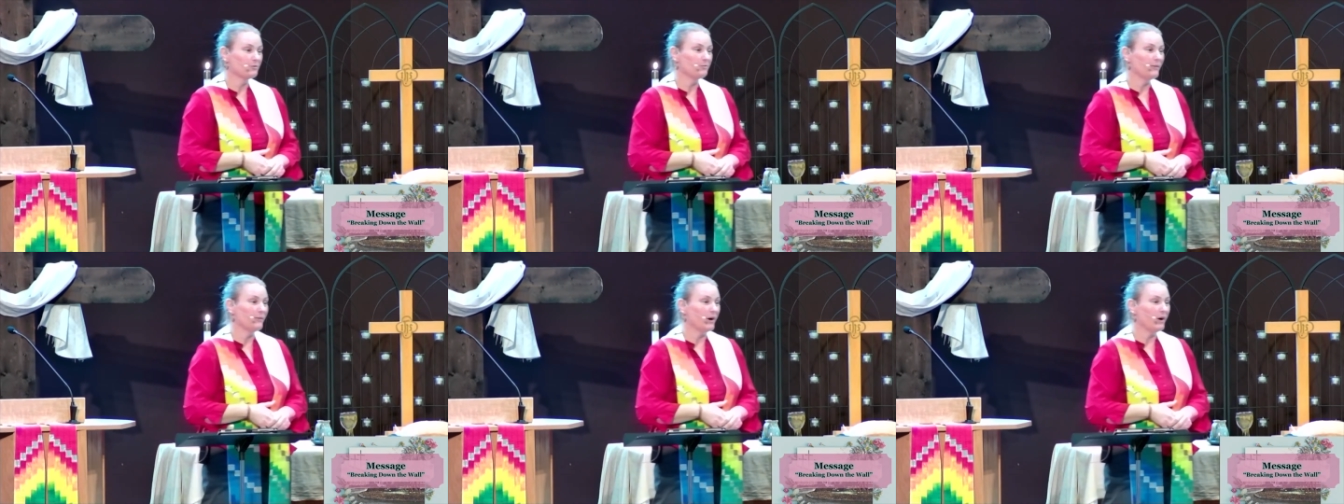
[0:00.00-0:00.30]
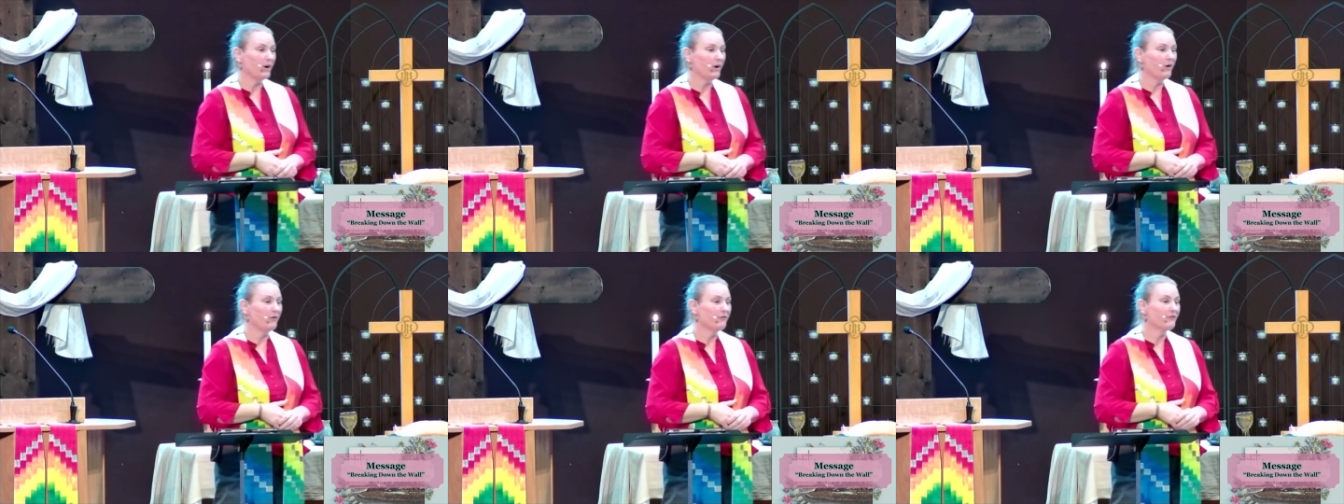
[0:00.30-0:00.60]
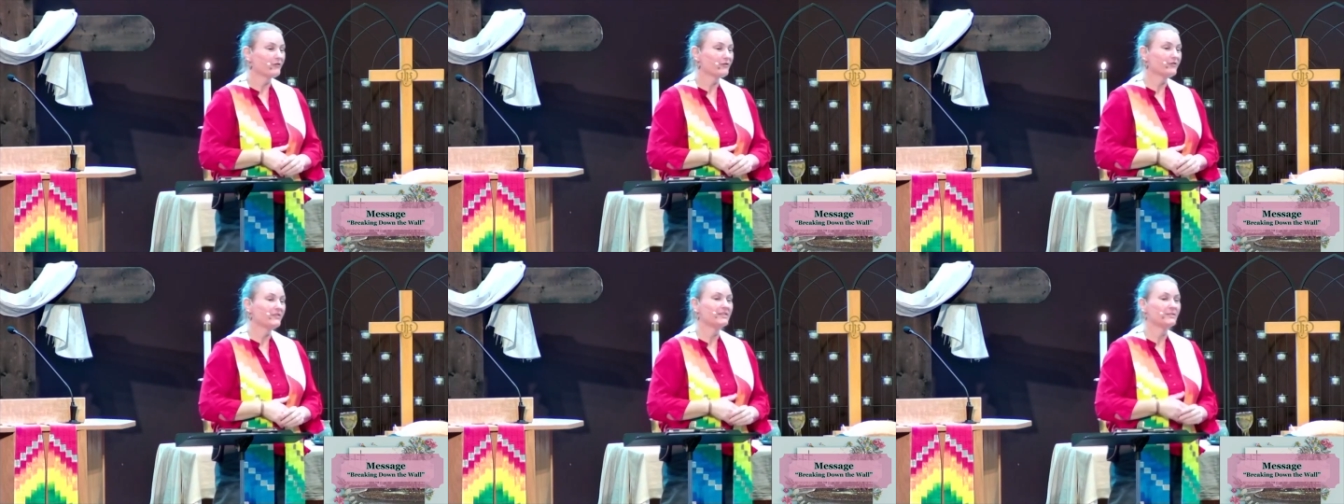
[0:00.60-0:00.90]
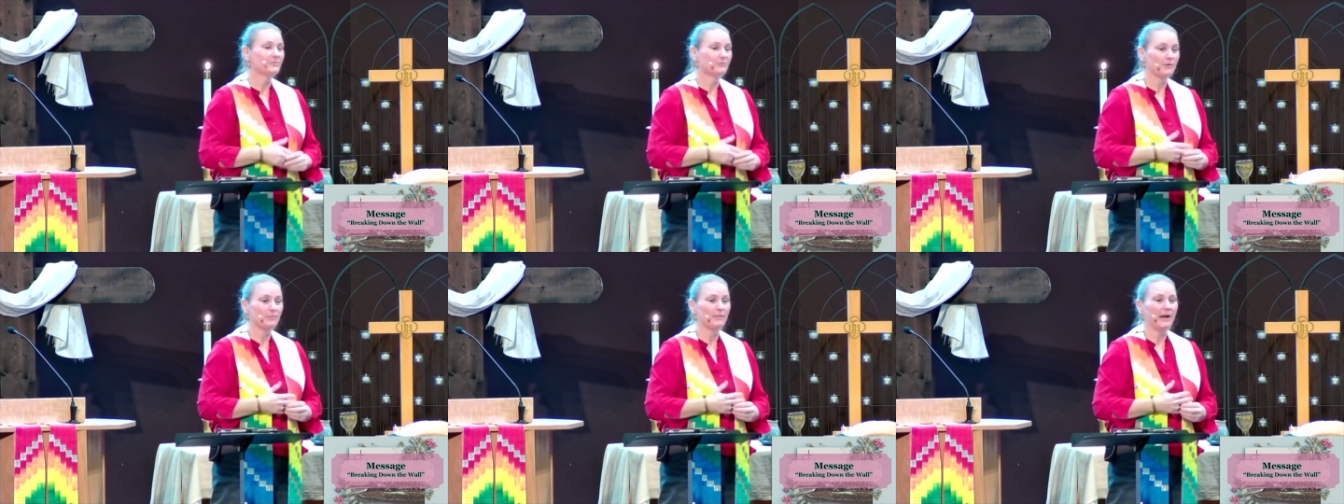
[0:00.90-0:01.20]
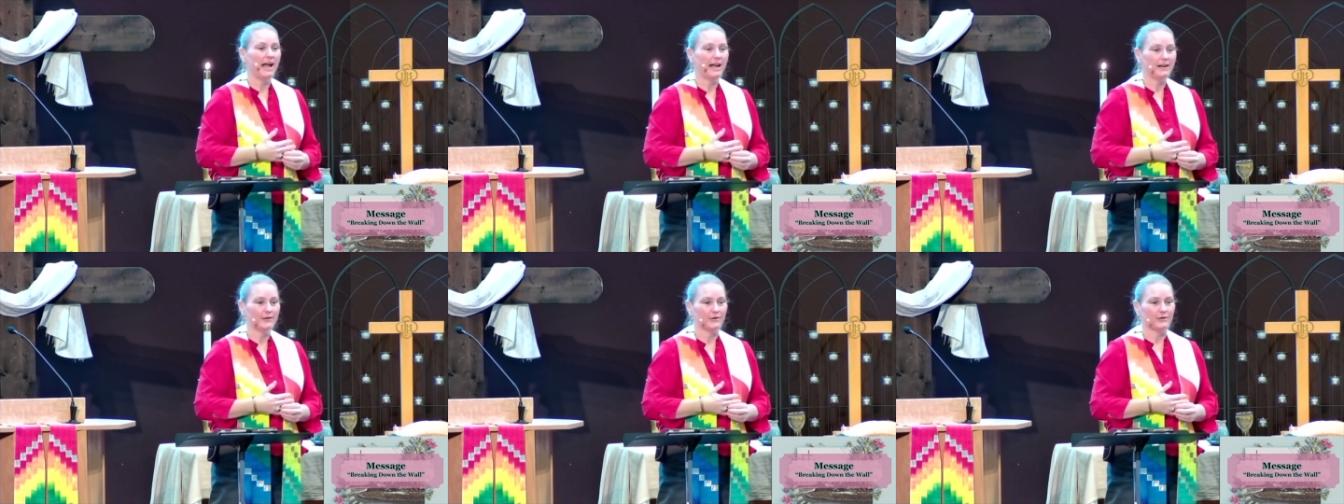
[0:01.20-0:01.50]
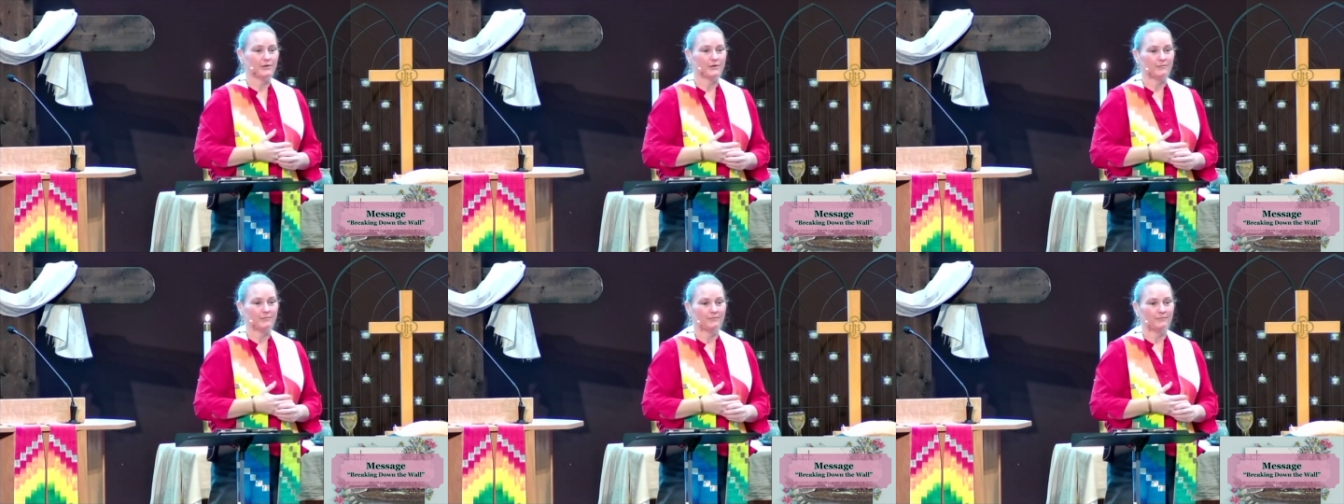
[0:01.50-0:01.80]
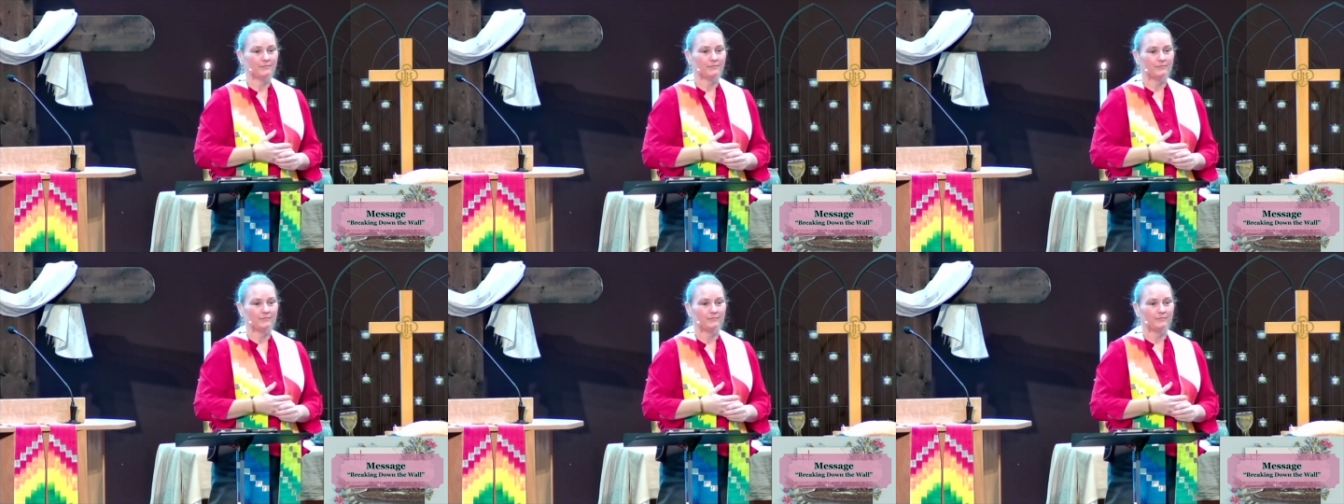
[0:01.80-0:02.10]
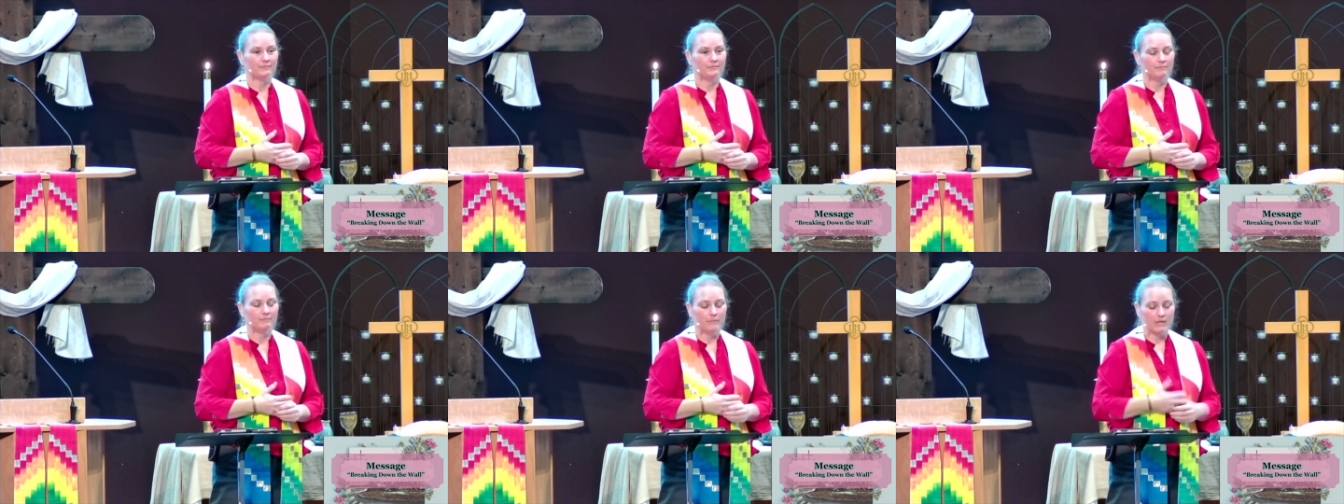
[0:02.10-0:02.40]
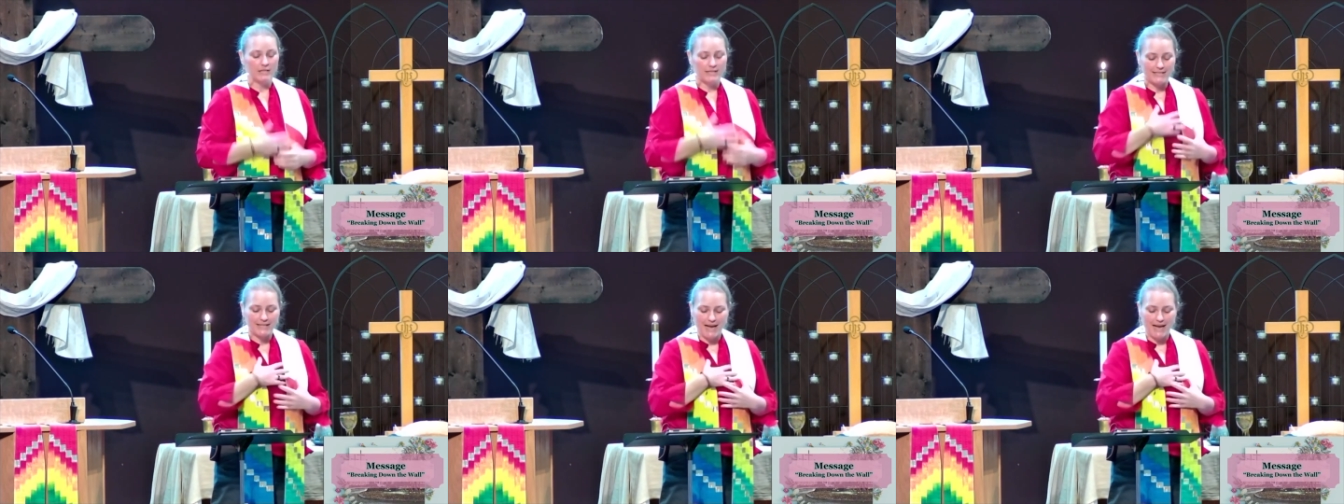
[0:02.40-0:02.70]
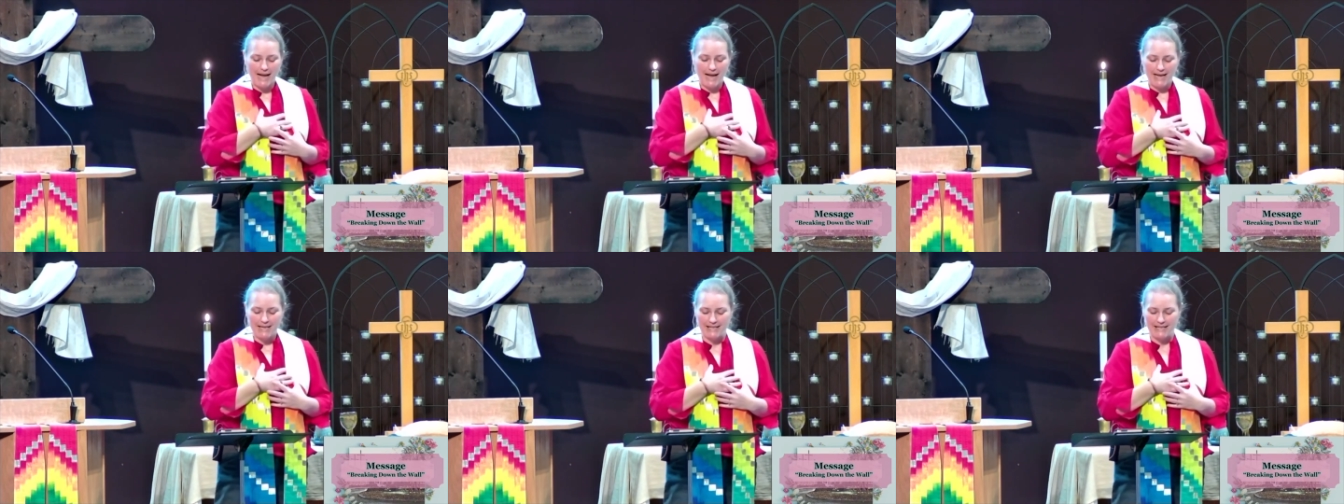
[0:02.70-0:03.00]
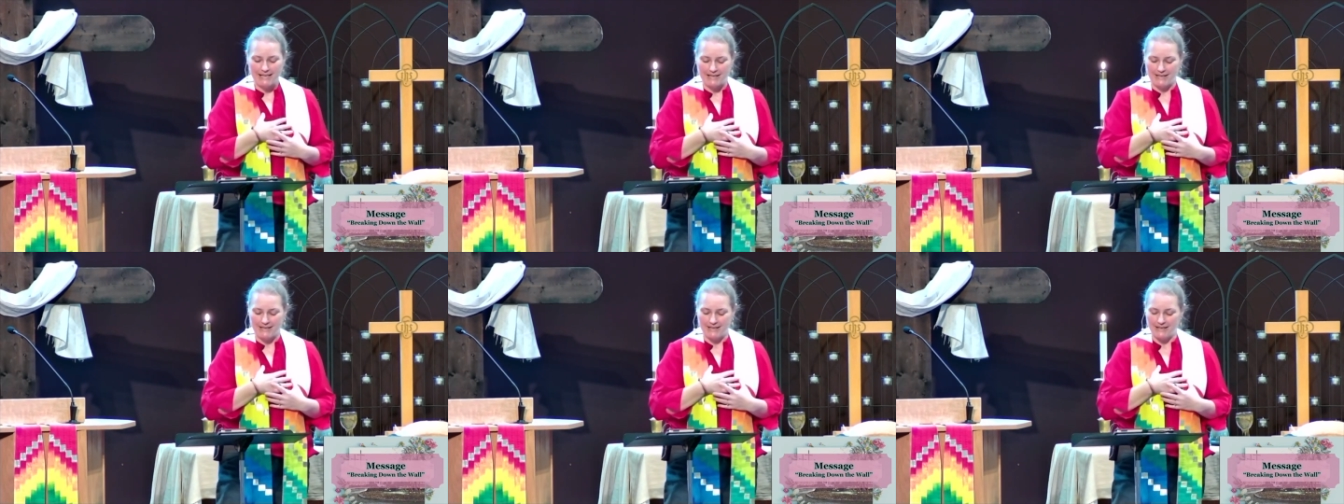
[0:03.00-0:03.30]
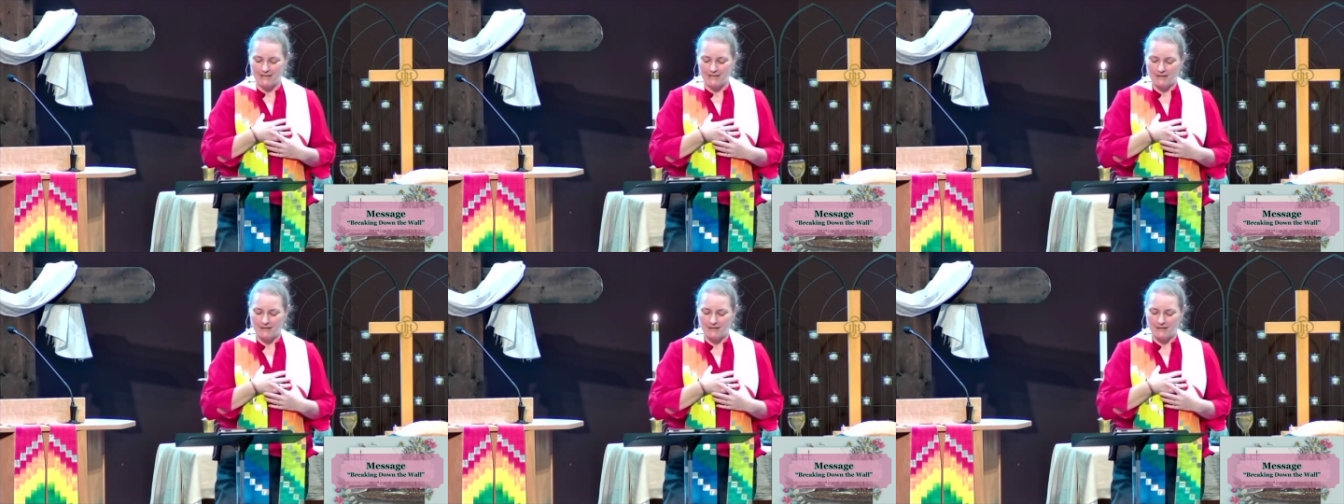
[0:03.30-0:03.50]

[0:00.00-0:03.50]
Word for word: Paul for this reminder because I needed it.